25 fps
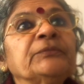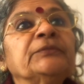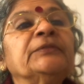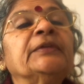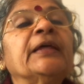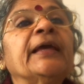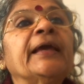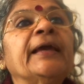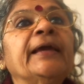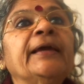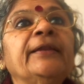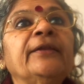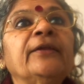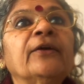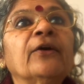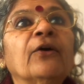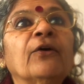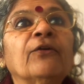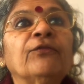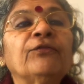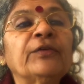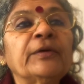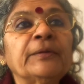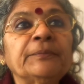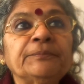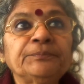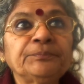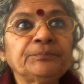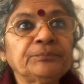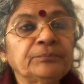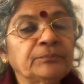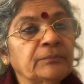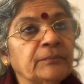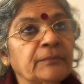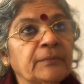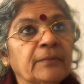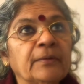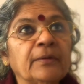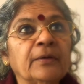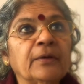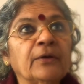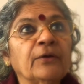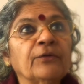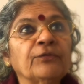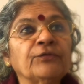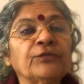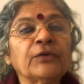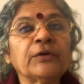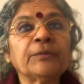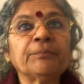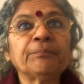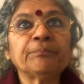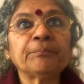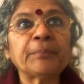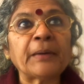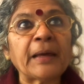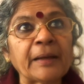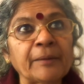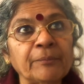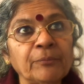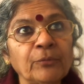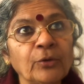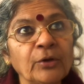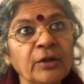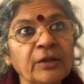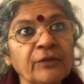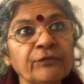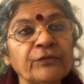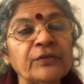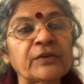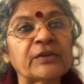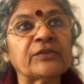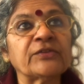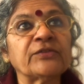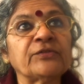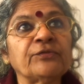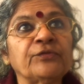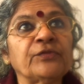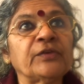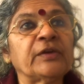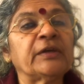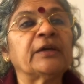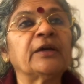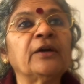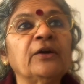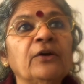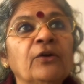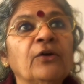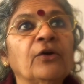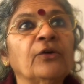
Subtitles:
area of a parabolic figure,